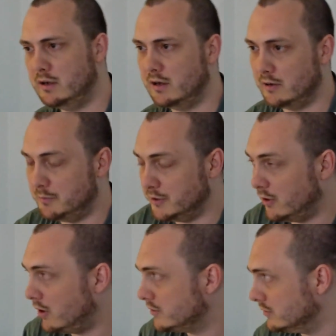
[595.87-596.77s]
a bit
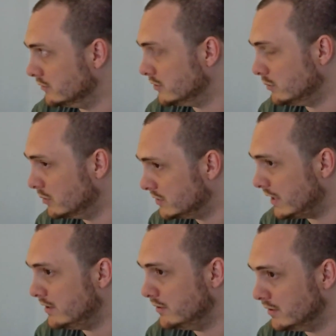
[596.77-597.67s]
hostile towards
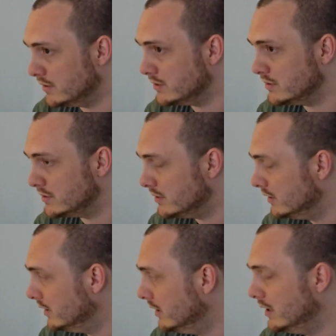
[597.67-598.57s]
atheists,
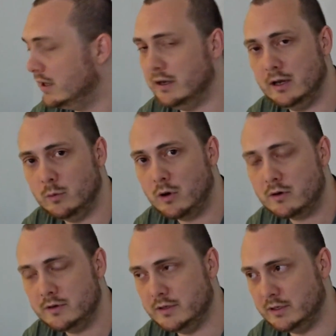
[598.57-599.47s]
and
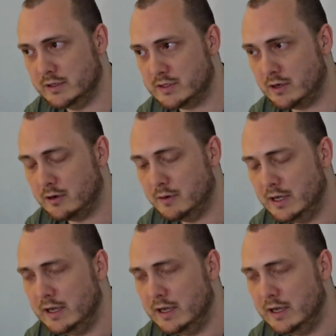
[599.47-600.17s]
unwarrantedly so,